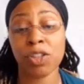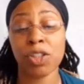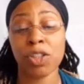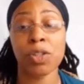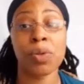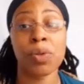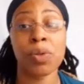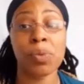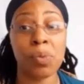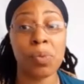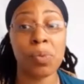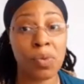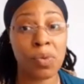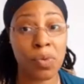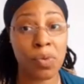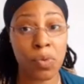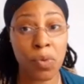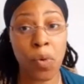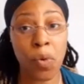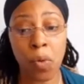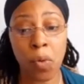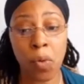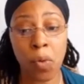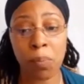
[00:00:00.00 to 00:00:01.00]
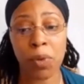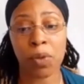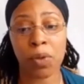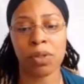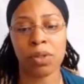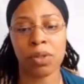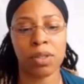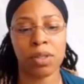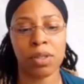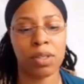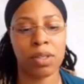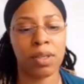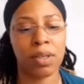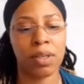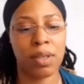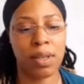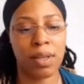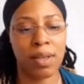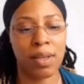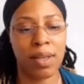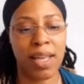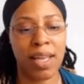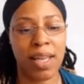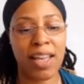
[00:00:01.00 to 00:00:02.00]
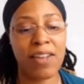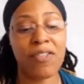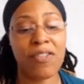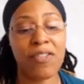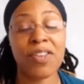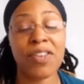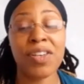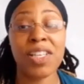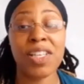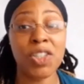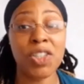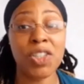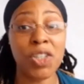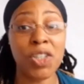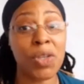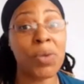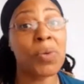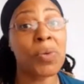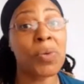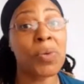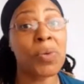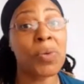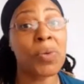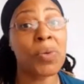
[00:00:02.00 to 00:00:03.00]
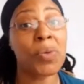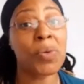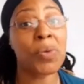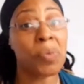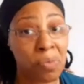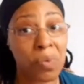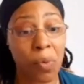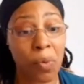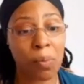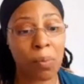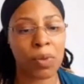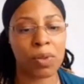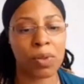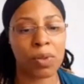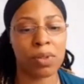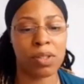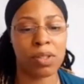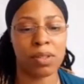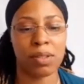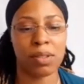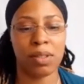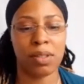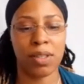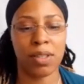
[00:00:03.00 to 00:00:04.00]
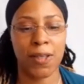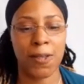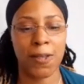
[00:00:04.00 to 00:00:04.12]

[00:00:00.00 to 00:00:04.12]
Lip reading: to normal, even a new normal.